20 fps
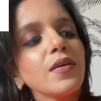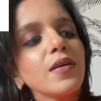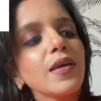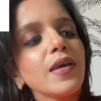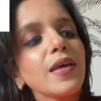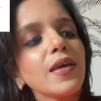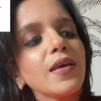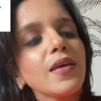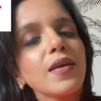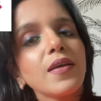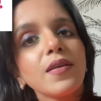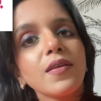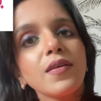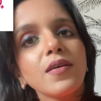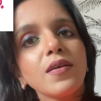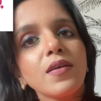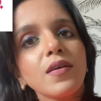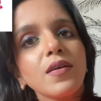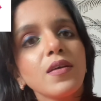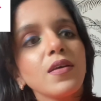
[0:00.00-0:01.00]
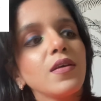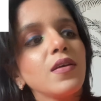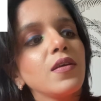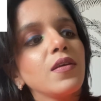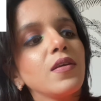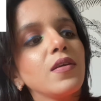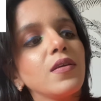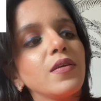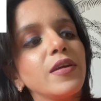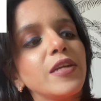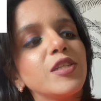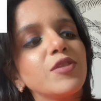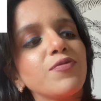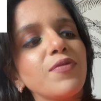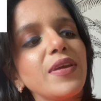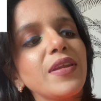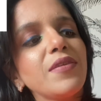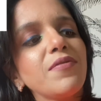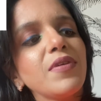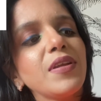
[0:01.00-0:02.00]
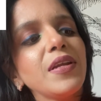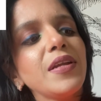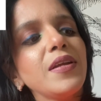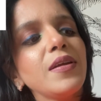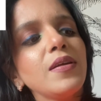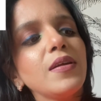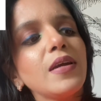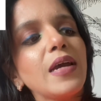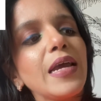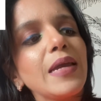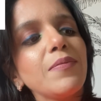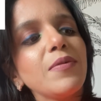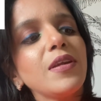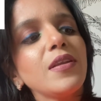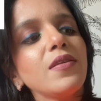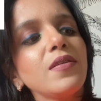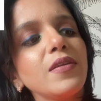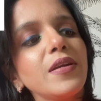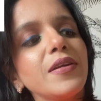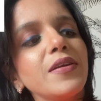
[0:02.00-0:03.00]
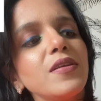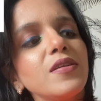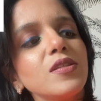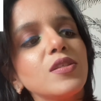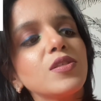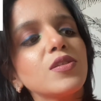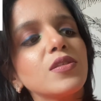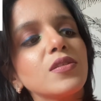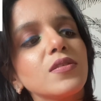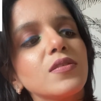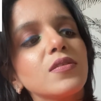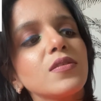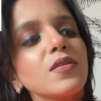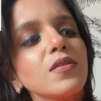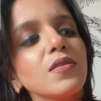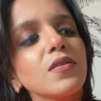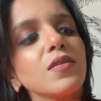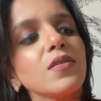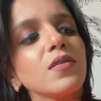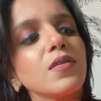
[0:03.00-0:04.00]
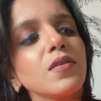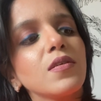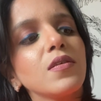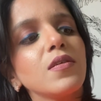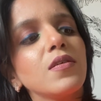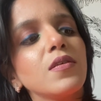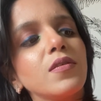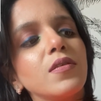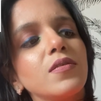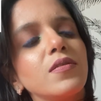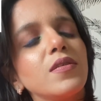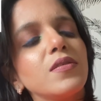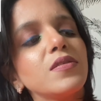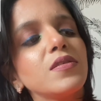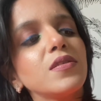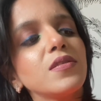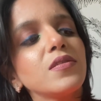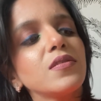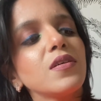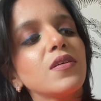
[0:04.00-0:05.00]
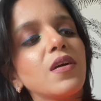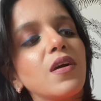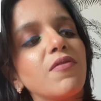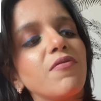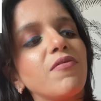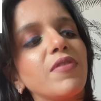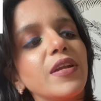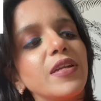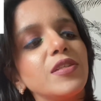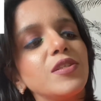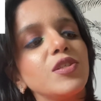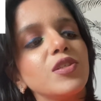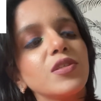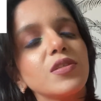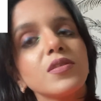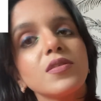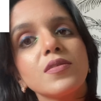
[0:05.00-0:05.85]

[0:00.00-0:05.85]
and it's very, I mean, it is, this is the coverage.